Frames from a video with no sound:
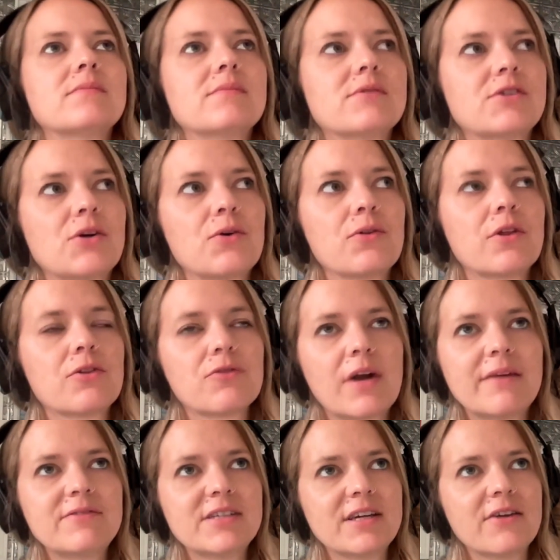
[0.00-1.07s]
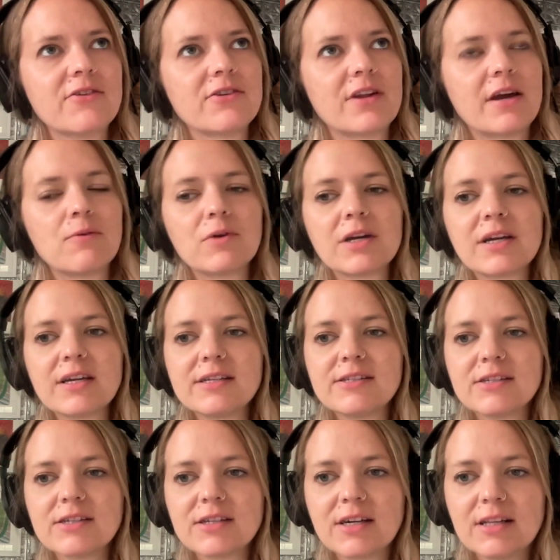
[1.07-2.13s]
so the Thrive Together Network is
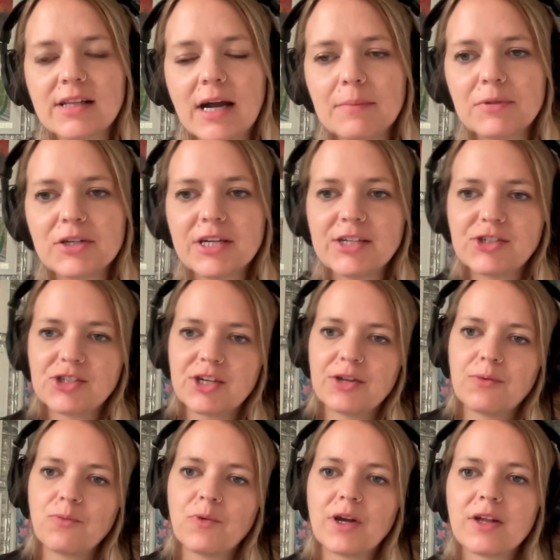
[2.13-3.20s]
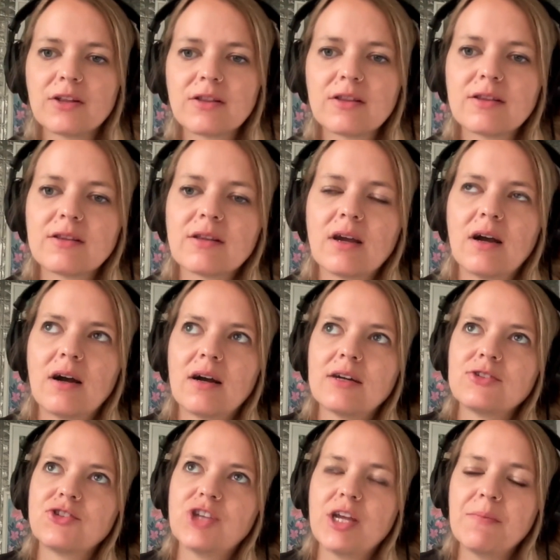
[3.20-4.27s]
a collaboration with
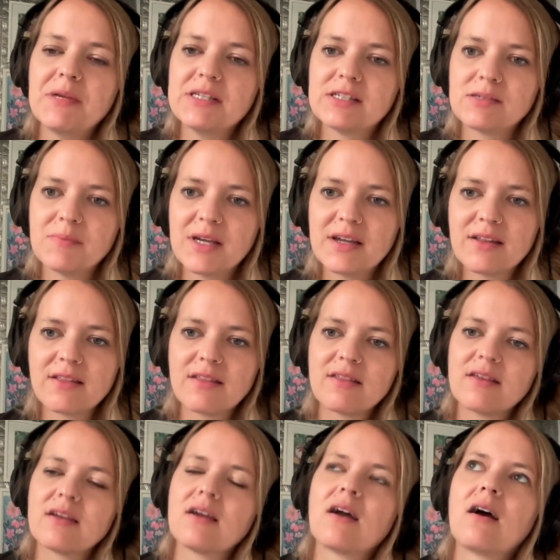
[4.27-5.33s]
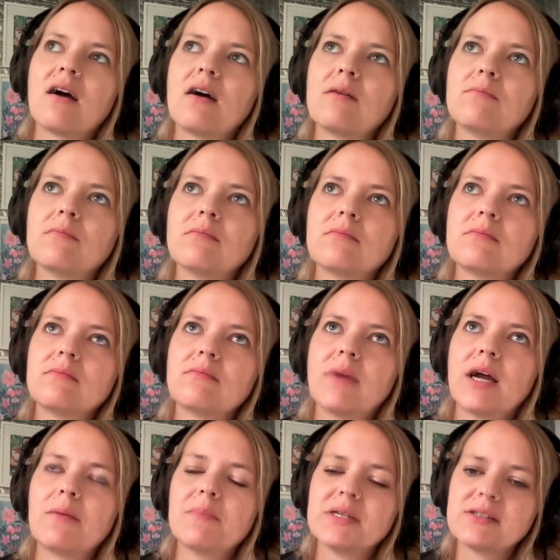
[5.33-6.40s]
Jamie Smith,
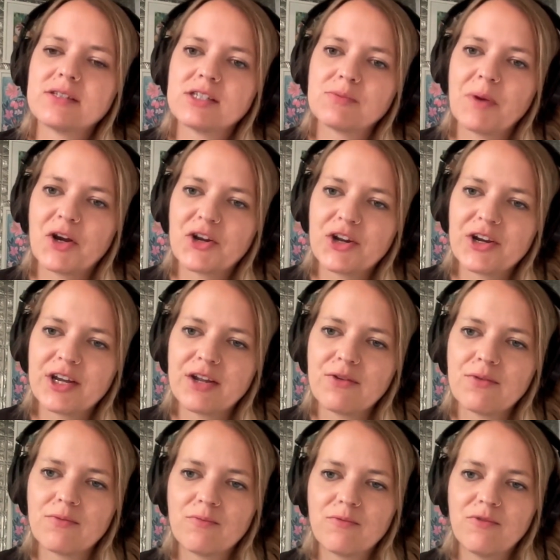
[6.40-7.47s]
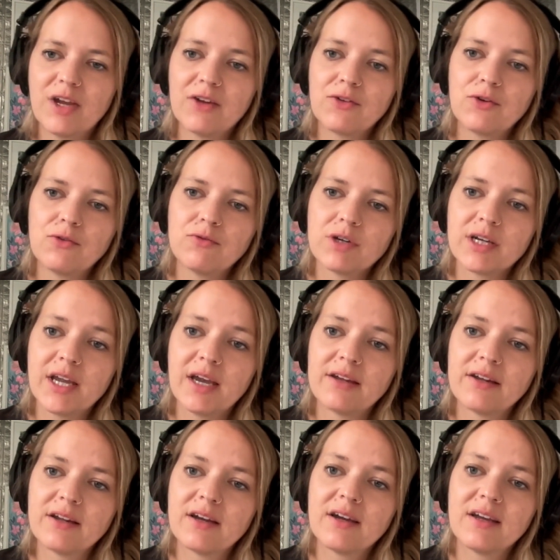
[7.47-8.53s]
my business partner in Vancouver,
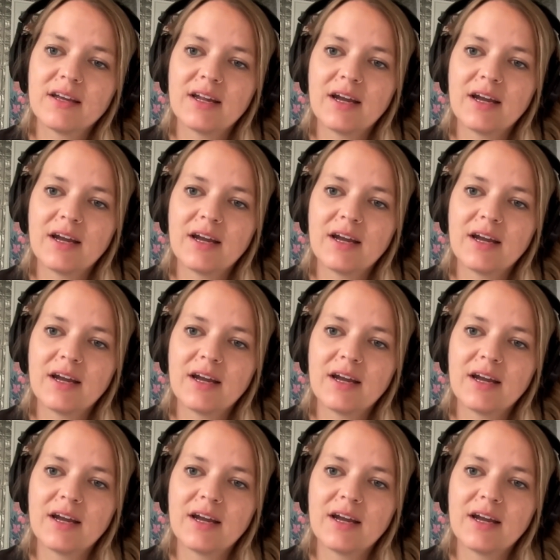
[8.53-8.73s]
Canada, and